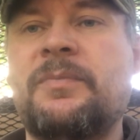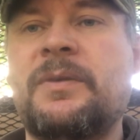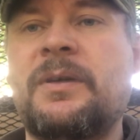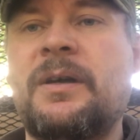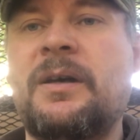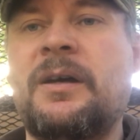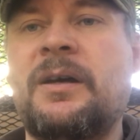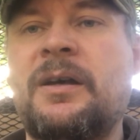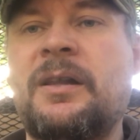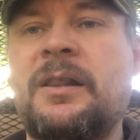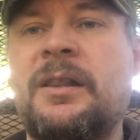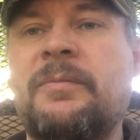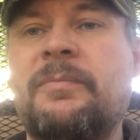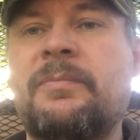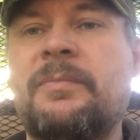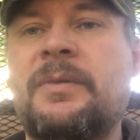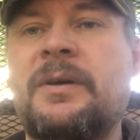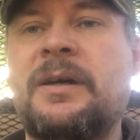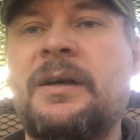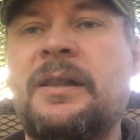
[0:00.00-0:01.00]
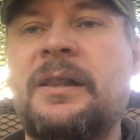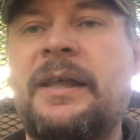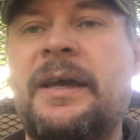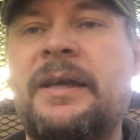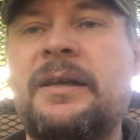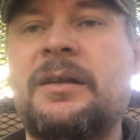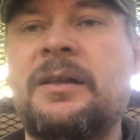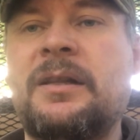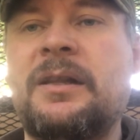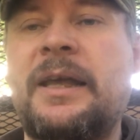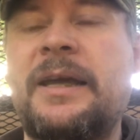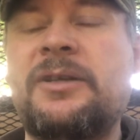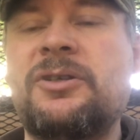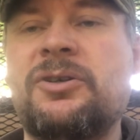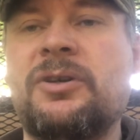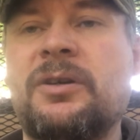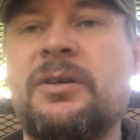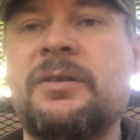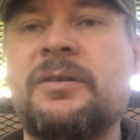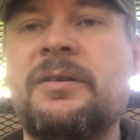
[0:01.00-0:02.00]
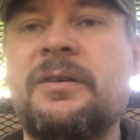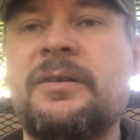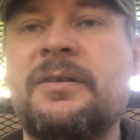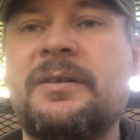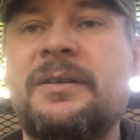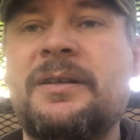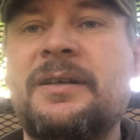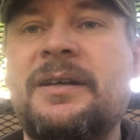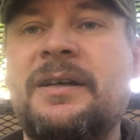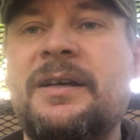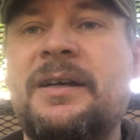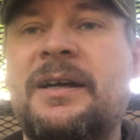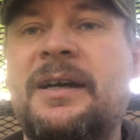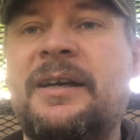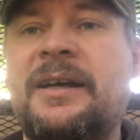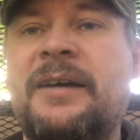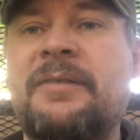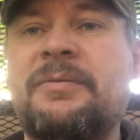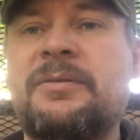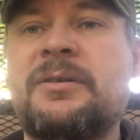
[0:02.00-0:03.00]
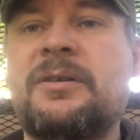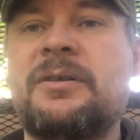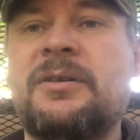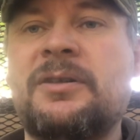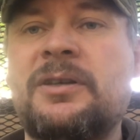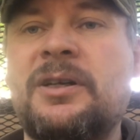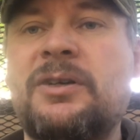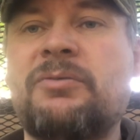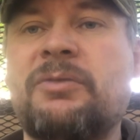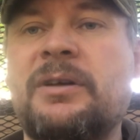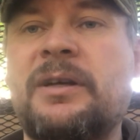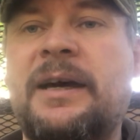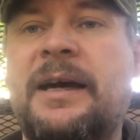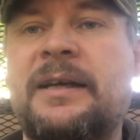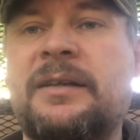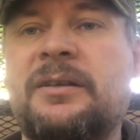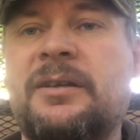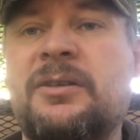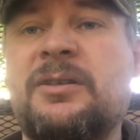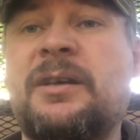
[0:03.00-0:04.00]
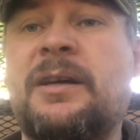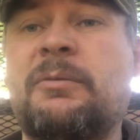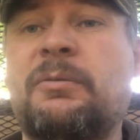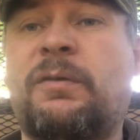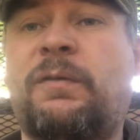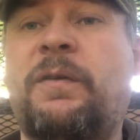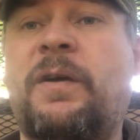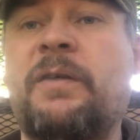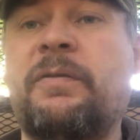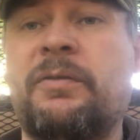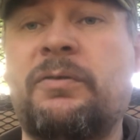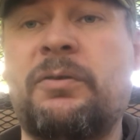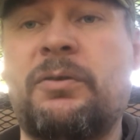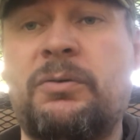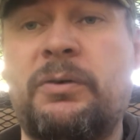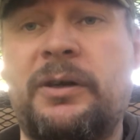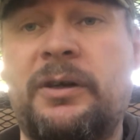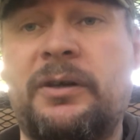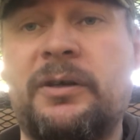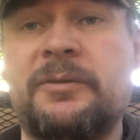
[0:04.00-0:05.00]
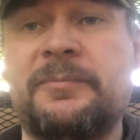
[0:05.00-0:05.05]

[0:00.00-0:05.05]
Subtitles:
a Legend, and I was considering that because that was £500.